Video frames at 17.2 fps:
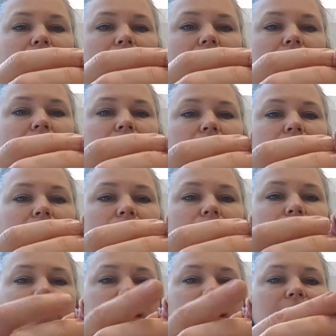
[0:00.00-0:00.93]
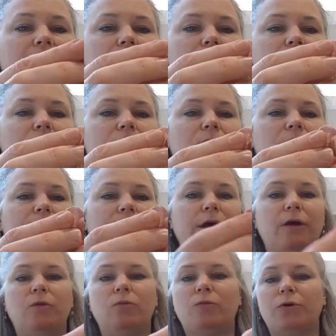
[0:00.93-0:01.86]
and overlap a little
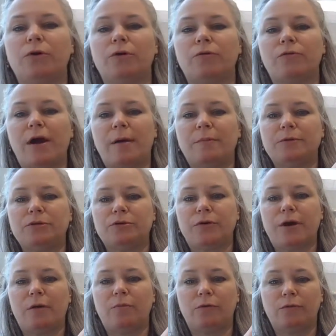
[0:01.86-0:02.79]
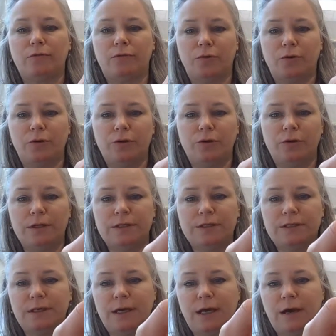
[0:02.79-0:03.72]
bit where it wrapped around before. You can
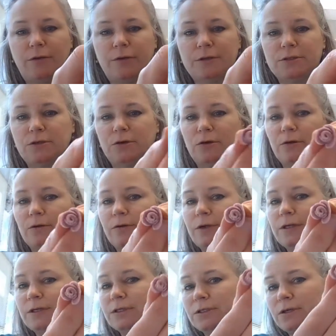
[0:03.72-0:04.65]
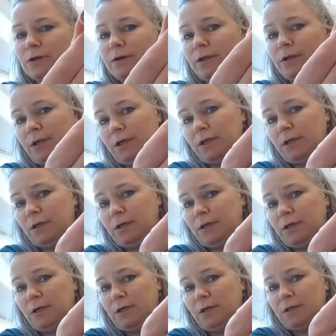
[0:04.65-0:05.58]
see how it's already starting
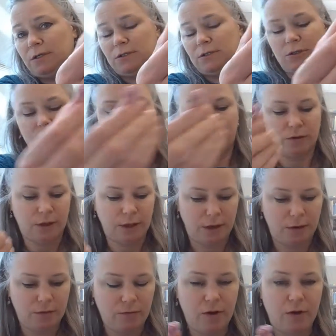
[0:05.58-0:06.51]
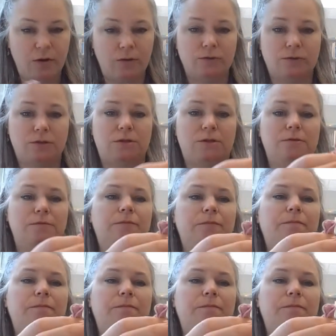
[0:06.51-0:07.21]
to look like a rose.